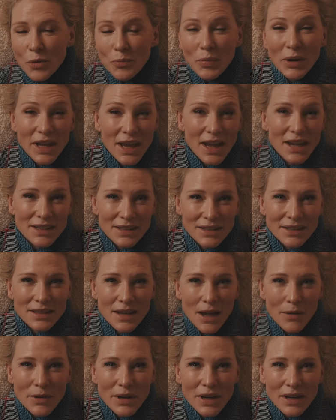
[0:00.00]
But yes,
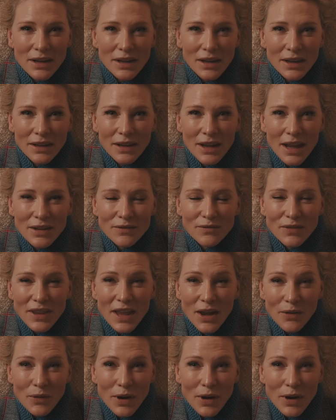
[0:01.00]
and for that,